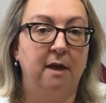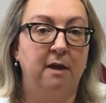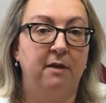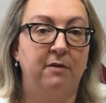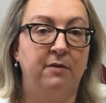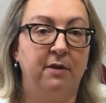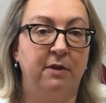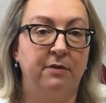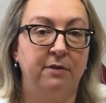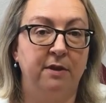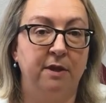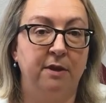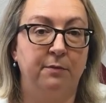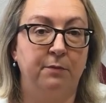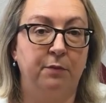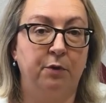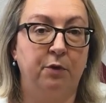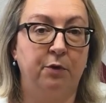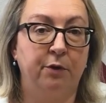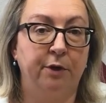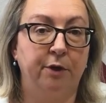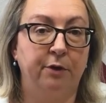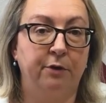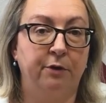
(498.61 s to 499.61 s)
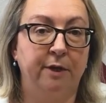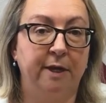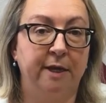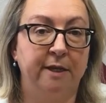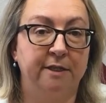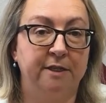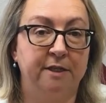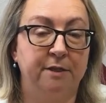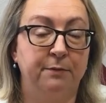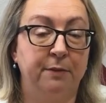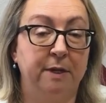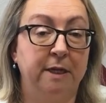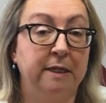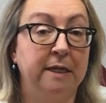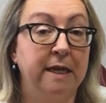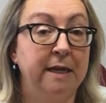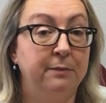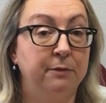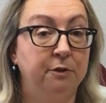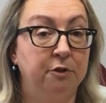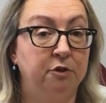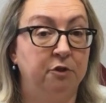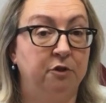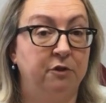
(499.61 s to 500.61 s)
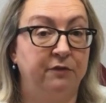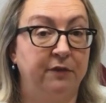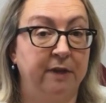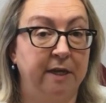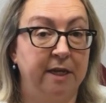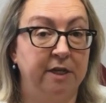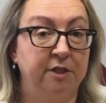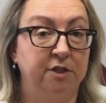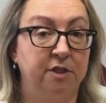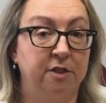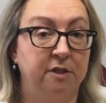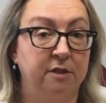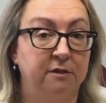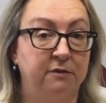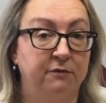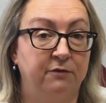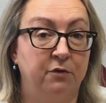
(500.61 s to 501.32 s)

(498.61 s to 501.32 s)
then the employer can submit labor certification